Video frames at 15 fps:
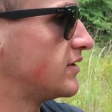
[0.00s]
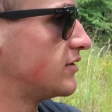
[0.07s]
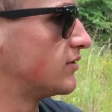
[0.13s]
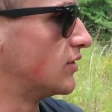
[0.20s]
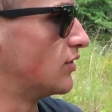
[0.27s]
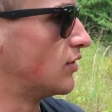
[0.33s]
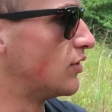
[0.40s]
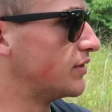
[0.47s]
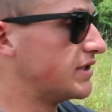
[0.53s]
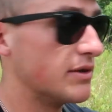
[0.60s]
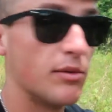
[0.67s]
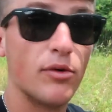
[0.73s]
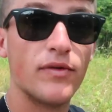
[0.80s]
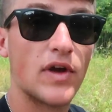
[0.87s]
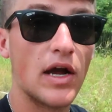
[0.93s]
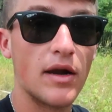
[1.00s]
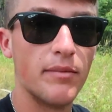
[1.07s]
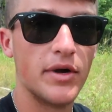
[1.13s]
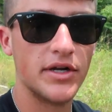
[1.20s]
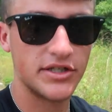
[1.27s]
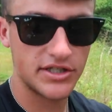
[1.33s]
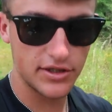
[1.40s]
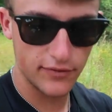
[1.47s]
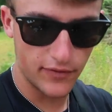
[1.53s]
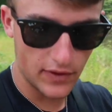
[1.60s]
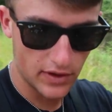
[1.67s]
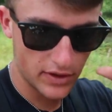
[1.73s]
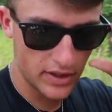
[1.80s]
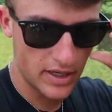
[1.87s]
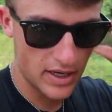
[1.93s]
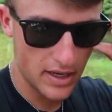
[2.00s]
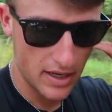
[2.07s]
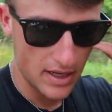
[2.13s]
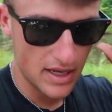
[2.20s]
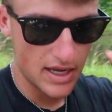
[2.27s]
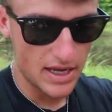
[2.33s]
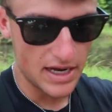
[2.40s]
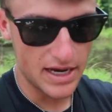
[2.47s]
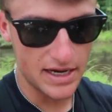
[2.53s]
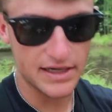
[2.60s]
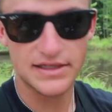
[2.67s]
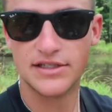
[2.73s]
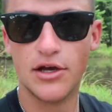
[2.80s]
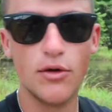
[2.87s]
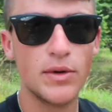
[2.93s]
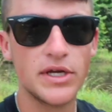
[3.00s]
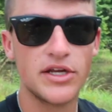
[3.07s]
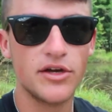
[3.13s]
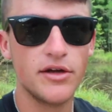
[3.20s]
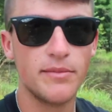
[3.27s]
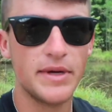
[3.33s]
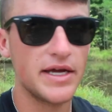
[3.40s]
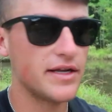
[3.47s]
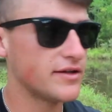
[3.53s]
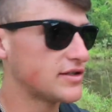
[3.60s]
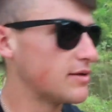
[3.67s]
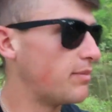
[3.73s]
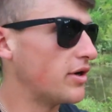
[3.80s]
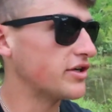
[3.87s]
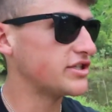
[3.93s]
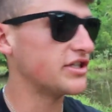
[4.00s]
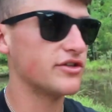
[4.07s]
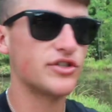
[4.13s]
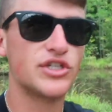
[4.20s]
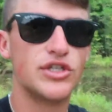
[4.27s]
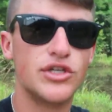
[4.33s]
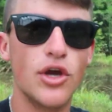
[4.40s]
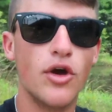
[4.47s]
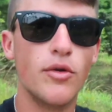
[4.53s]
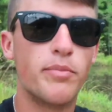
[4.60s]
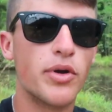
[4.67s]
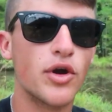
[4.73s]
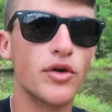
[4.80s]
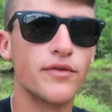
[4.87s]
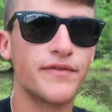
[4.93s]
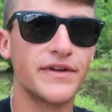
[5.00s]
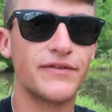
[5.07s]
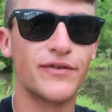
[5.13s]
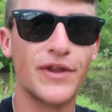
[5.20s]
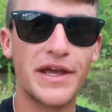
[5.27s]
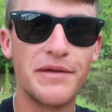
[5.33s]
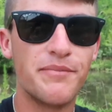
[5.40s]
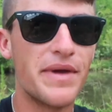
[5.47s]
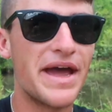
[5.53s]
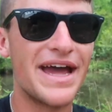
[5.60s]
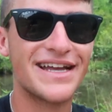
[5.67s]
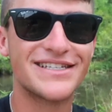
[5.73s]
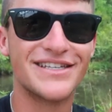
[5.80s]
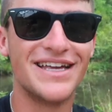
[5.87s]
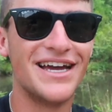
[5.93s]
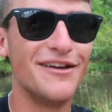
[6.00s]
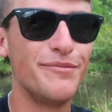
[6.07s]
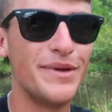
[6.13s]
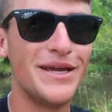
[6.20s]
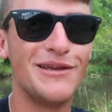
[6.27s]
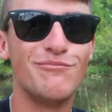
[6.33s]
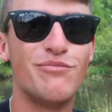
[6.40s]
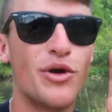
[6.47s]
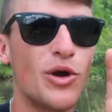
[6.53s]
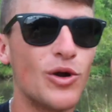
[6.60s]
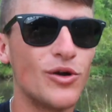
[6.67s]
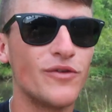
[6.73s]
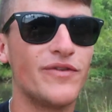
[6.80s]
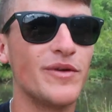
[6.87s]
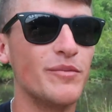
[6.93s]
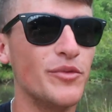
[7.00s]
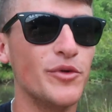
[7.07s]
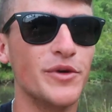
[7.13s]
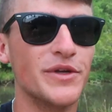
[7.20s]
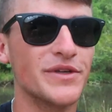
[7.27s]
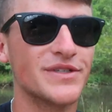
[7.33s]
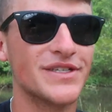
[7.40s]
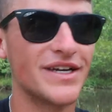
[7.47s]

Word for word: and do a little whole deal. But we've caught a bunch so far, and it's going good, man. There's a bunch and they're so perfect for like bass live bait, perfect bluegill